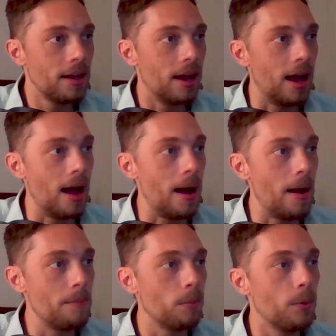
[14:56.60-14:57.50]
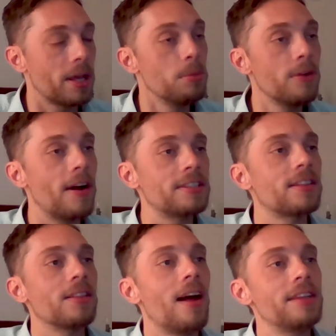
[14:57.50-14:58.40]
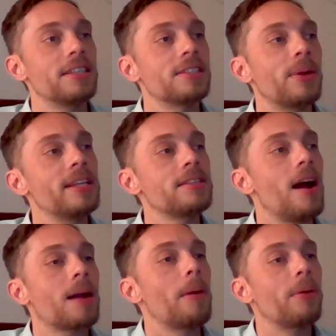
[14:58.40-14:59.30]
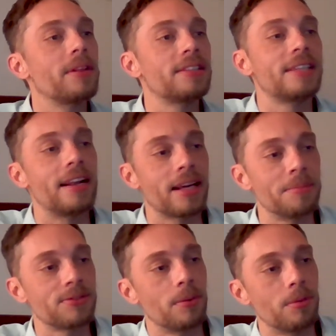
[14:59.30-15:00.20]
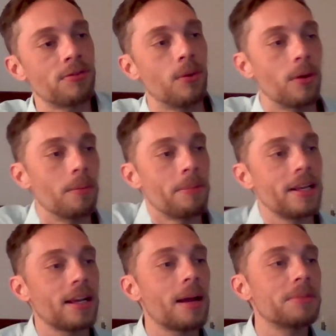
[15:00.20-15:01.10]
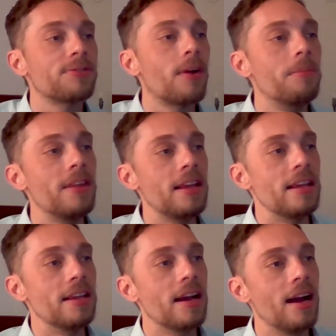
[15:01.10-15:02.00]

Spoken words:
We can move on to the lodging. So I didn't talk about where this data comes from before, but it comes from the